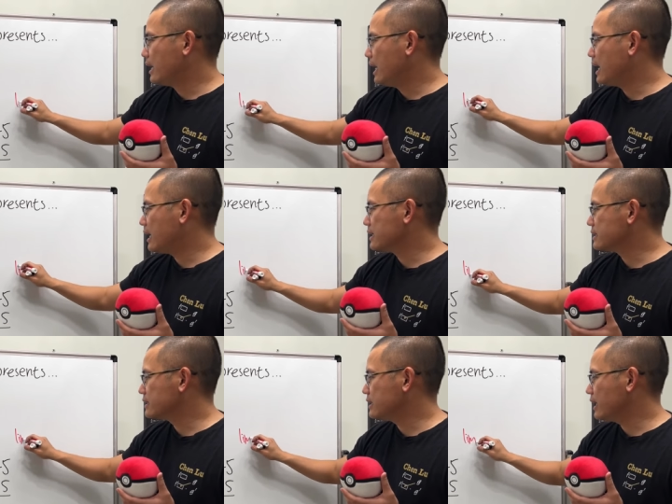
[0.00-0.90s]

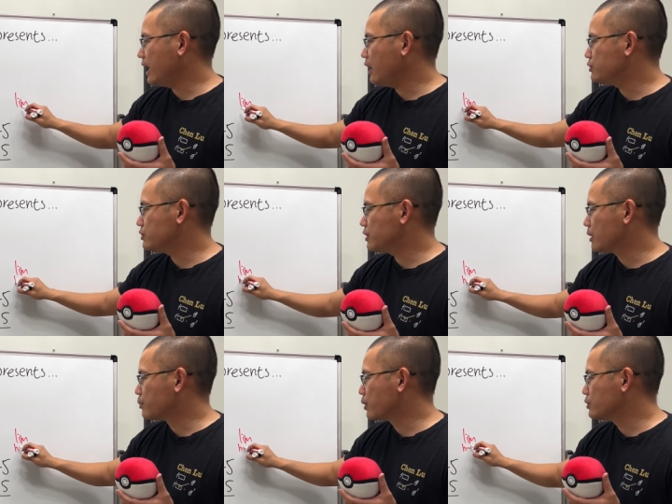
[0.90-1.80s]
as h
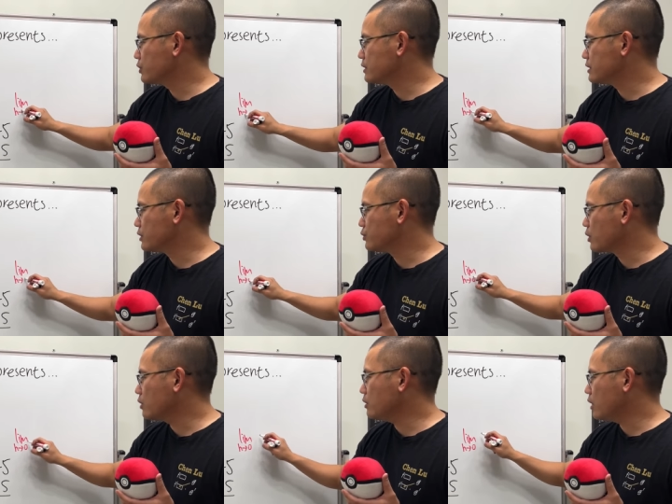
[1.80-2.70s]
approaching
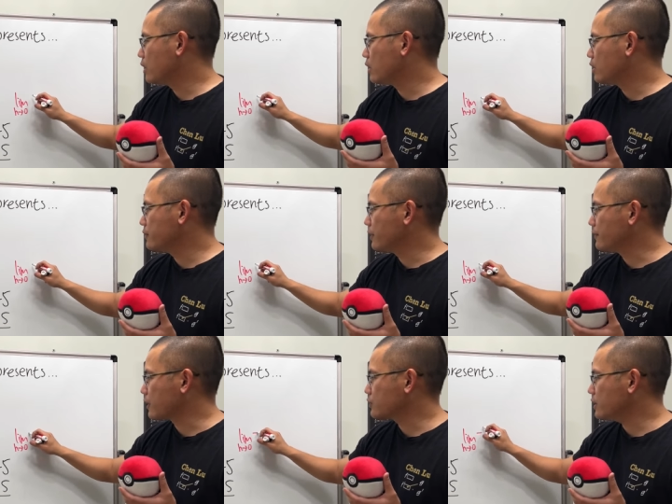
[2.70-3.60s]
0 of a
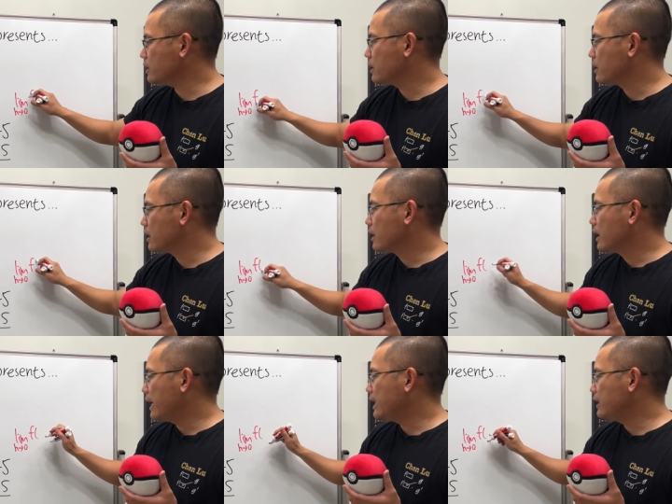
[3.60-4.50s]
function,
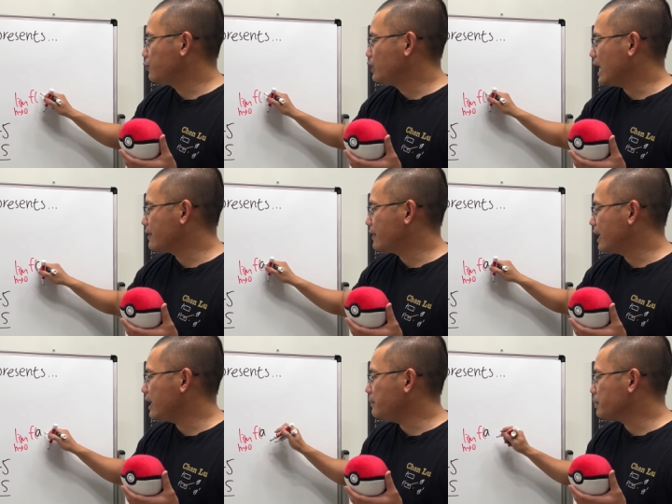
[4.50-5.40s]
and if we have
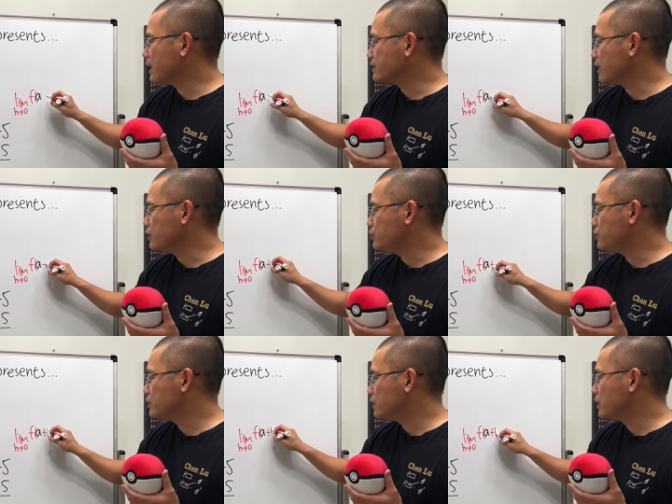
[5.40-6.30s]
a plus
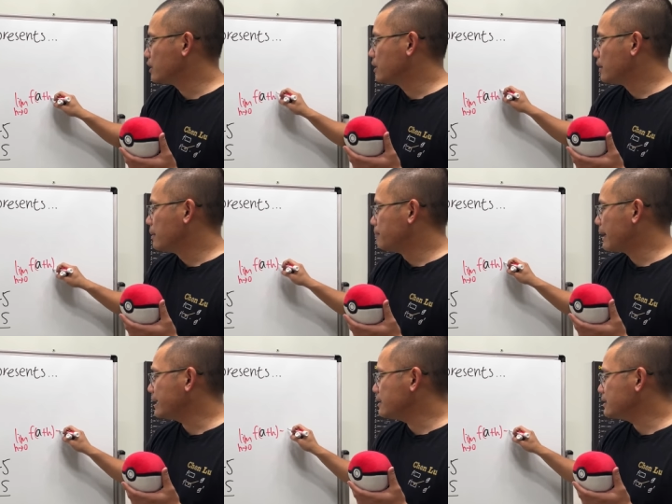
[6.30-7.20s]
h
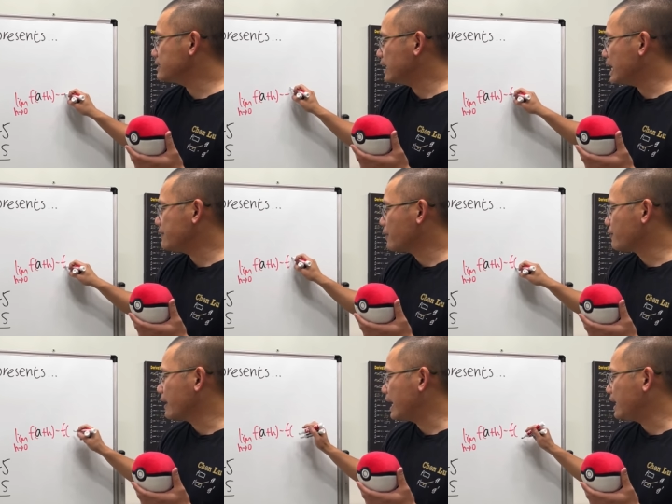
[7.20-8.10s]
minus f
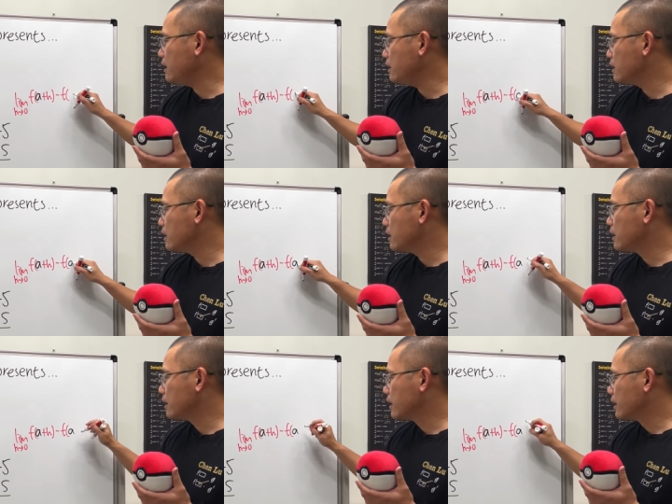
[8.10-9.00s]
of a
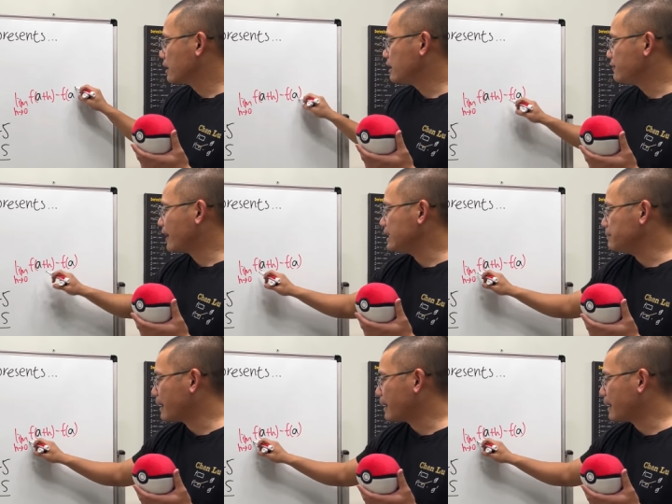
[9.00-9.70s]
divided